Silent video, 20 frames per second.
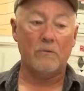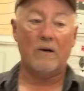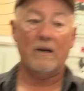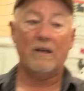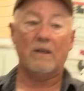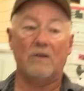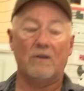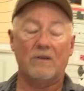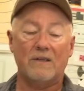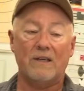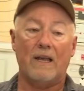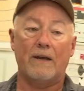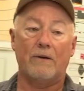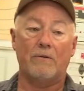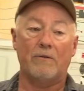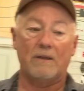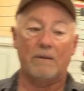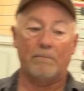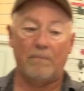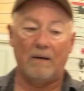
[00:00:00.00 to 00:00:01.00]
what it looks like
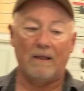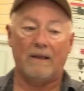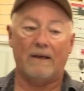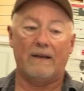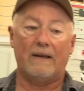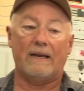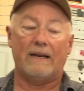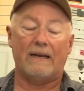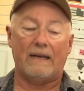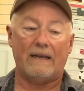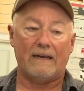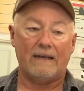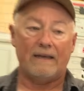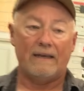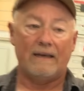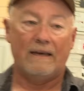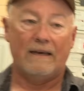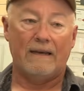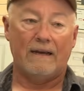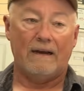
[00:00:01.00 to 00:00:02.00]
with the bullet in it.
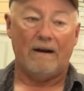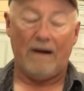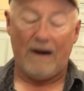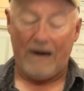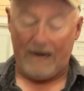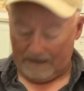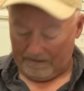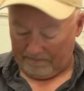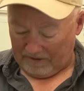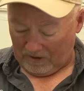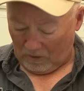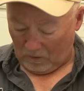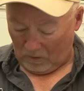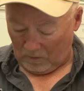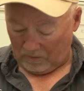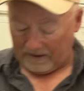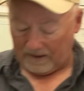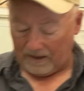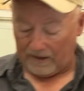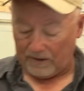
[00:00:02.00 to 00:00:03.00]
All right, I'm going to
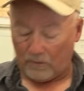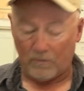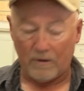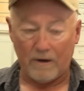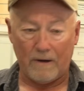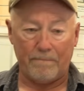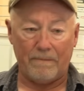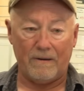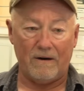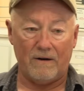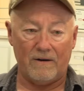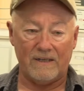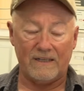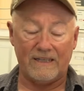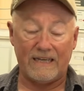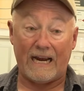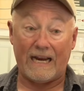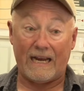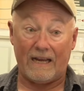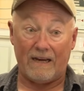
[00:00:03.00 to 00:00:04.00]
hold another one up here in a
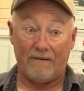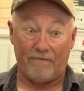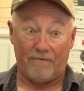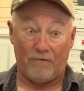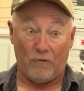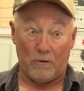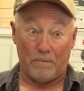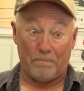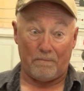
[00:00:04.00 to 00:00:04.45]
second for